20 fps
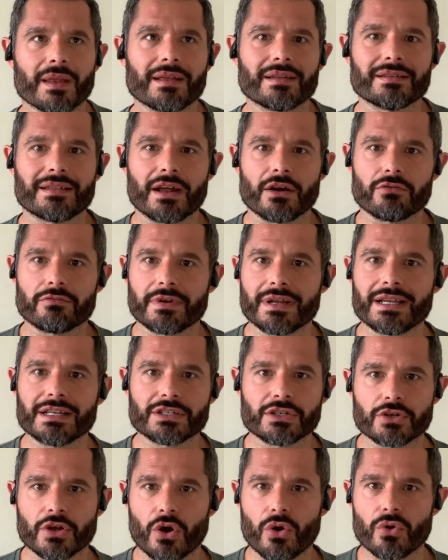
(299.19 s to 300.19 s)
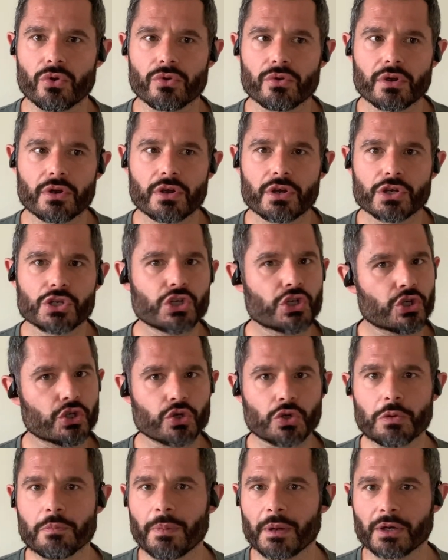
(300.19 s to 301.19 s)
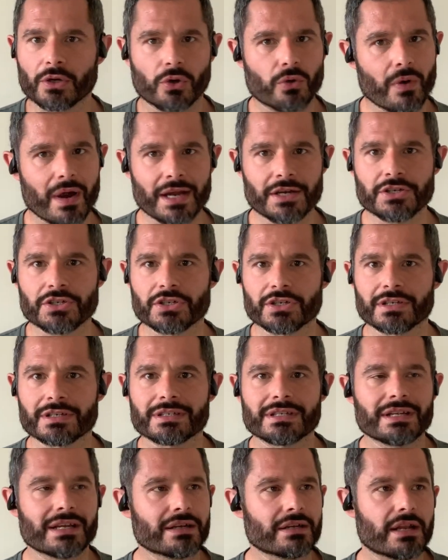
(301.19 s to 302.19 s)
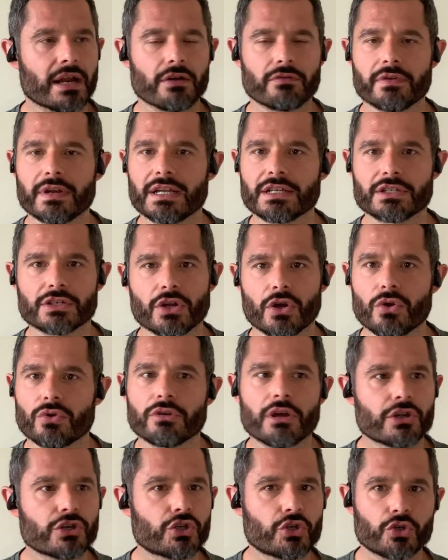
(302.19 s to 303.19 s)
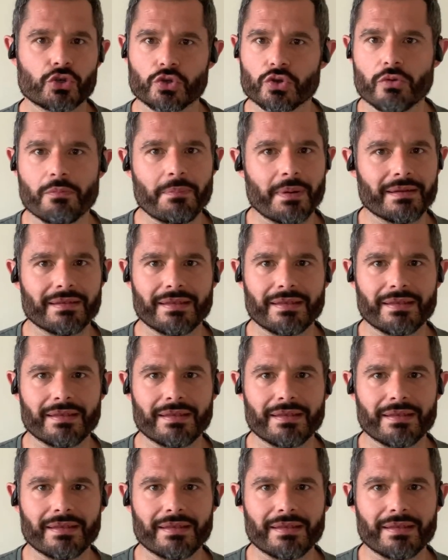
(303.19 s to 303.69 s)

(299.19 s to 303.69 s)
there is no stupid questions. There is no stupid